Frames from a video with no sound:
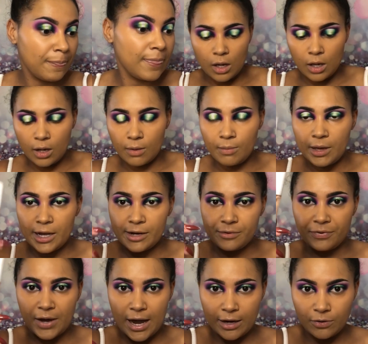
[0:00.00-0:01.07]

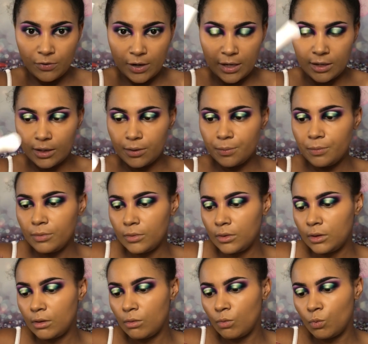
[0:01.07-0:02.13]
Elf Hydrating
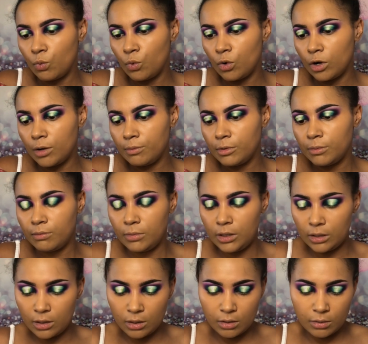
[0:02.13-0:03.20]
Warm
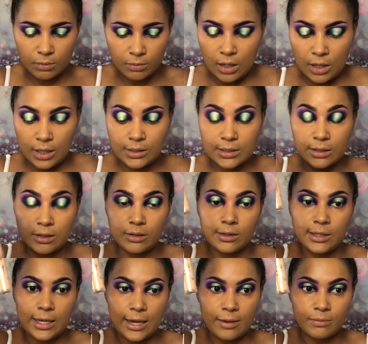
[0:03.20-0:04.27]
Medium. It's
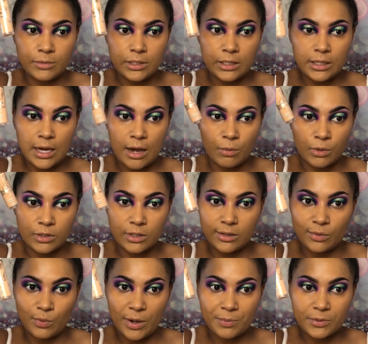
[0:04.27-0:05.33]
literally empty. I was on the
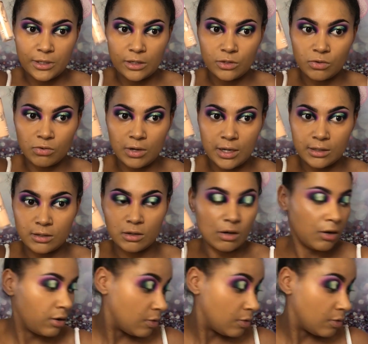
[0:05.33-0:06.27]
website 2 days ago